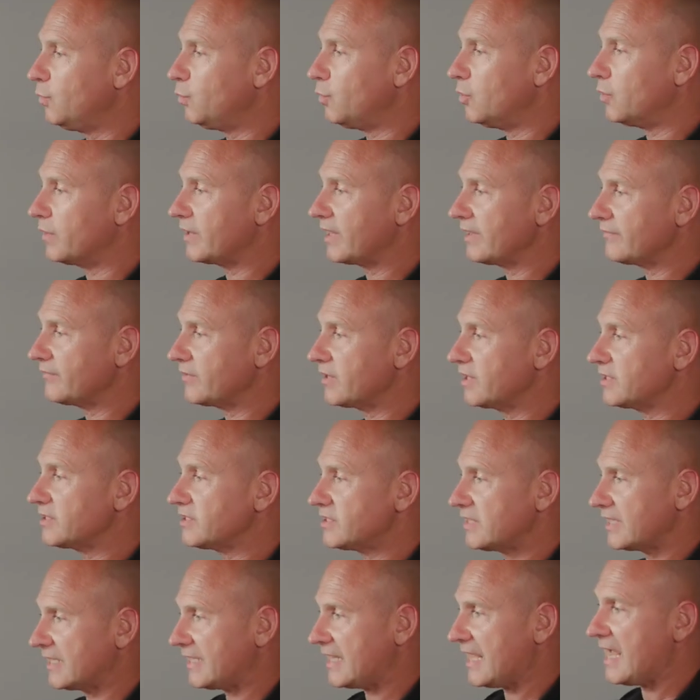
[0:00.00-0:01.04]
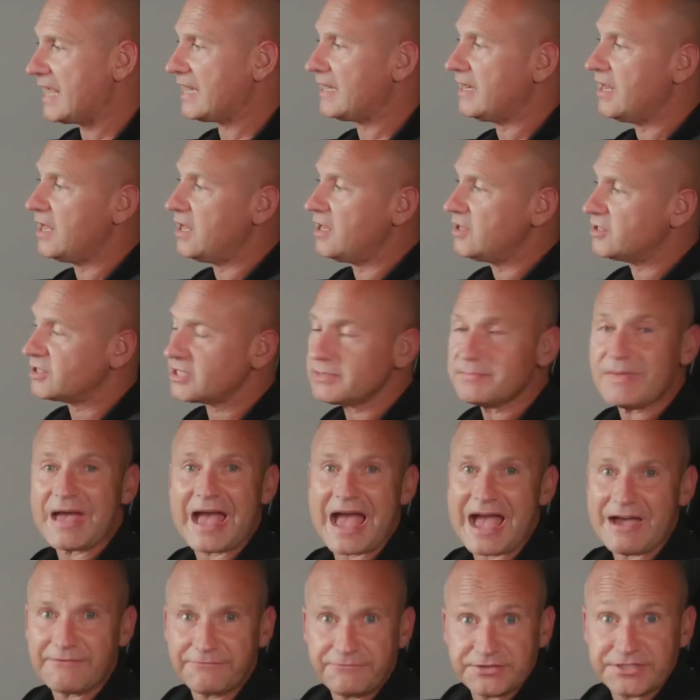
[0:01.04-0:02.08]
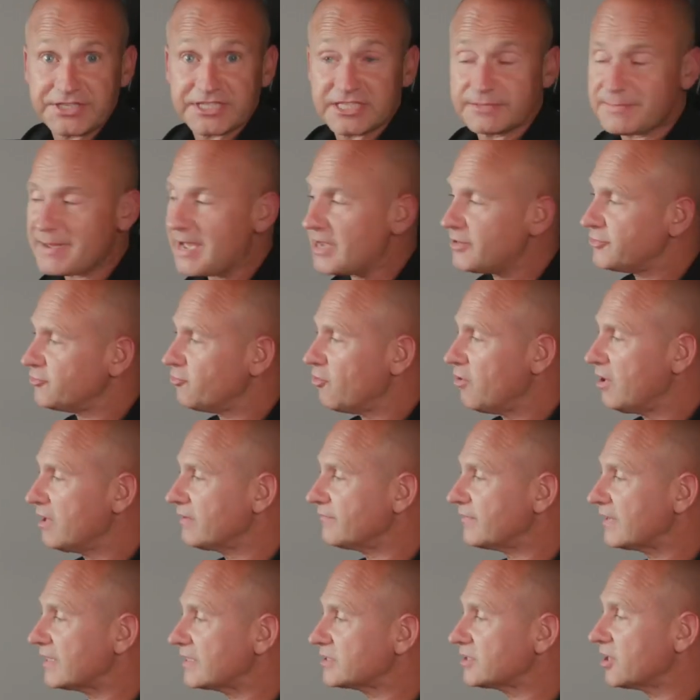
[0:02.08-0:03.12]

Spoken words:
will give us, again, some averages about driving.